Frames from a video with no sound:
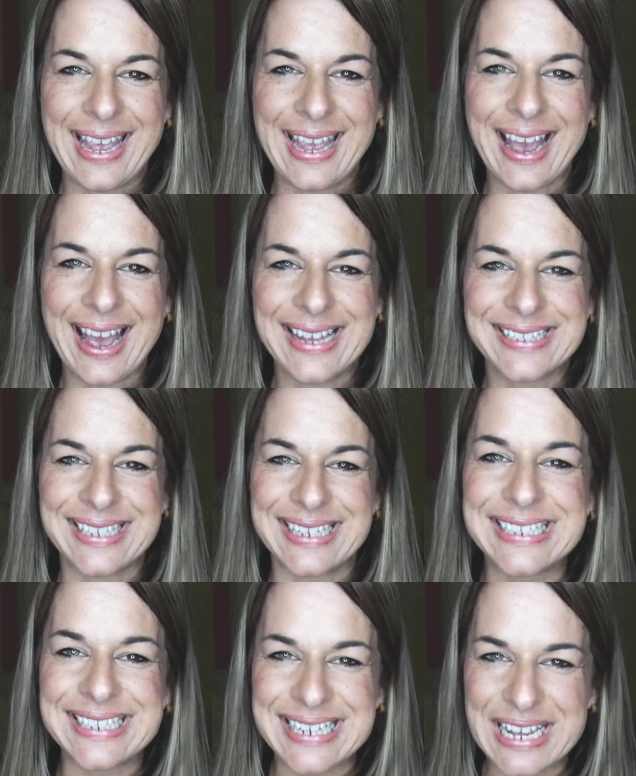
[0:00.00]
Hey guys,
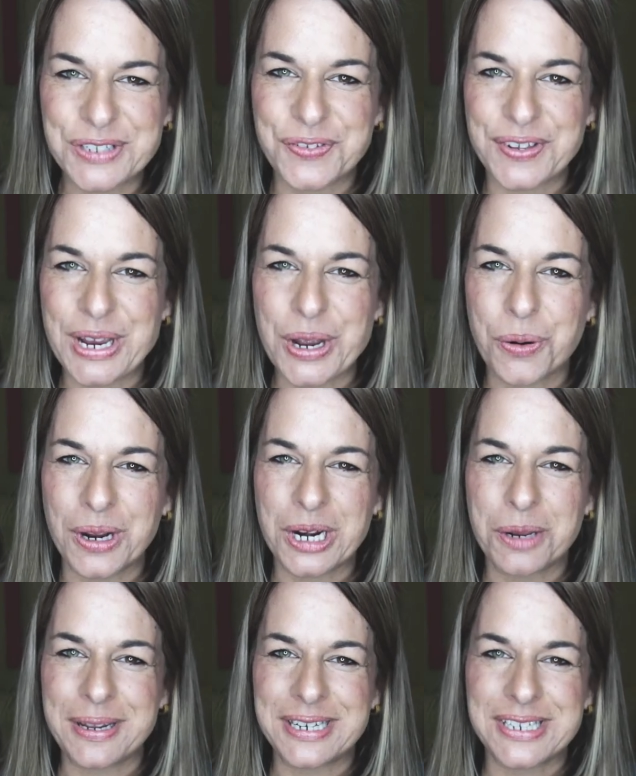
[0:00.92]
in today's video we're
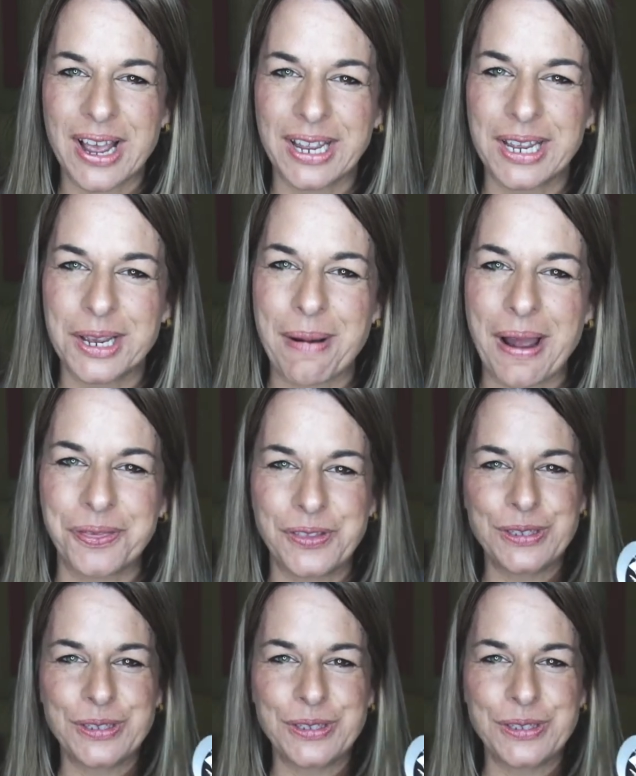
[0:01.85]
going to be talking about